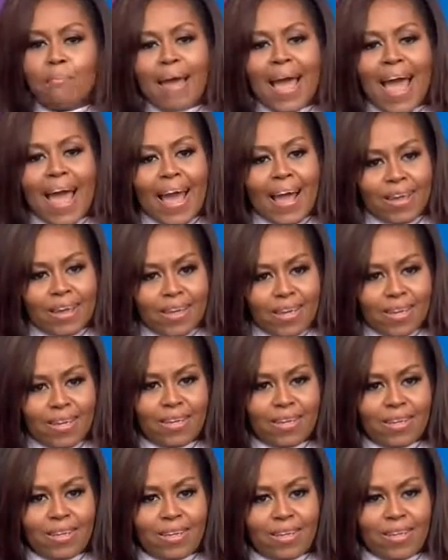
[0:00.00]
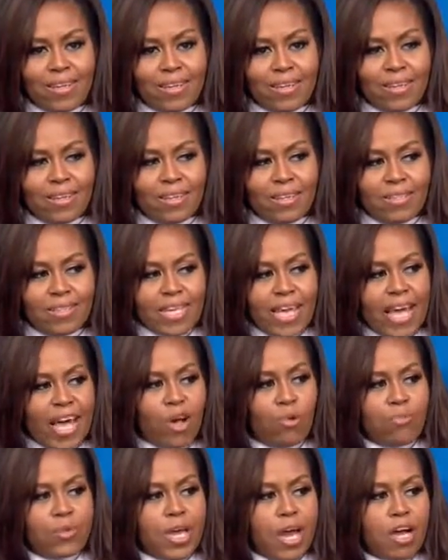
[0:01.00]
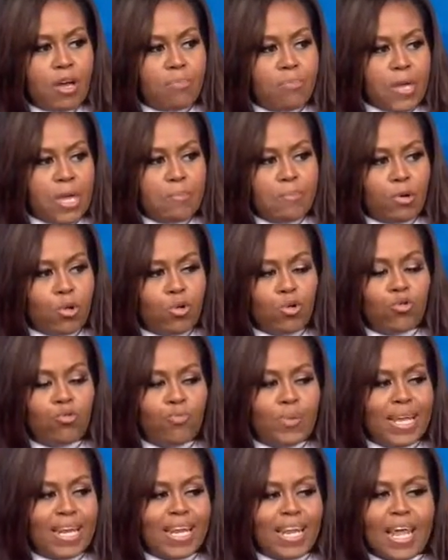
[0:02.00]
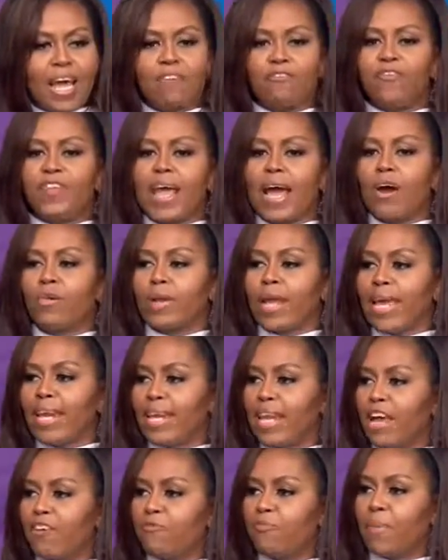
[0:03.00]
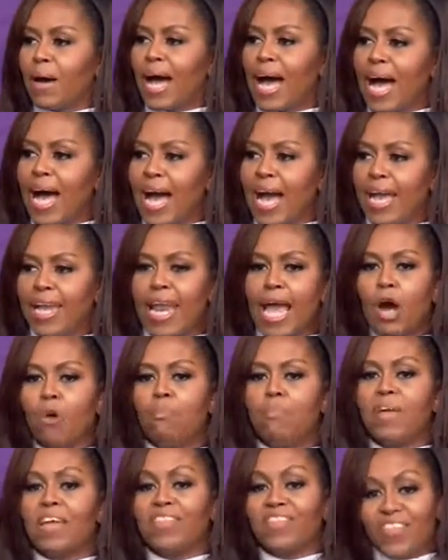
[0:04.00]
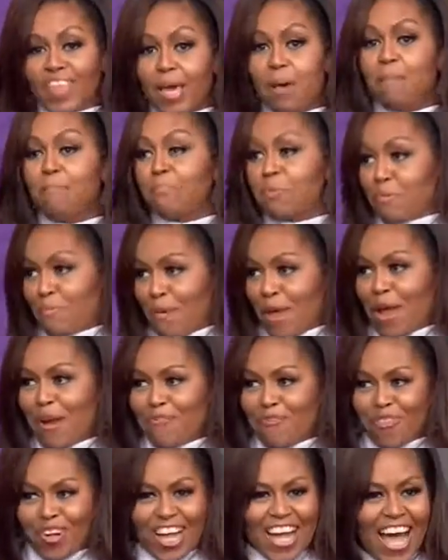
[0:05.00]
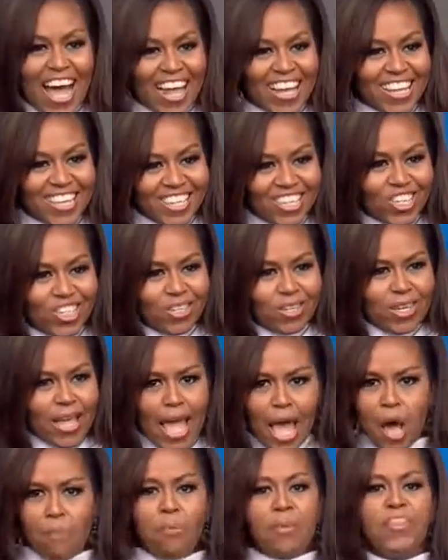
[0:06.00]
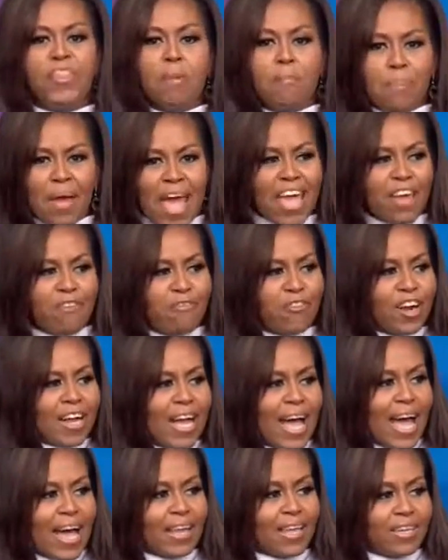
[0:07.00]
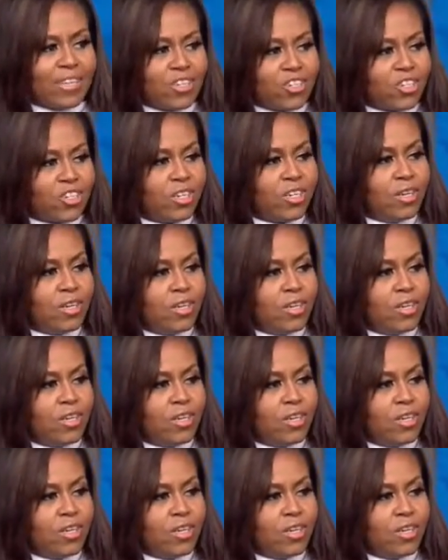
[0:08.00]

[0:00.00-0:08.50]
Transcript: back to help young people who've been left out and left behind, helping them prepare for college, helping them pay for college,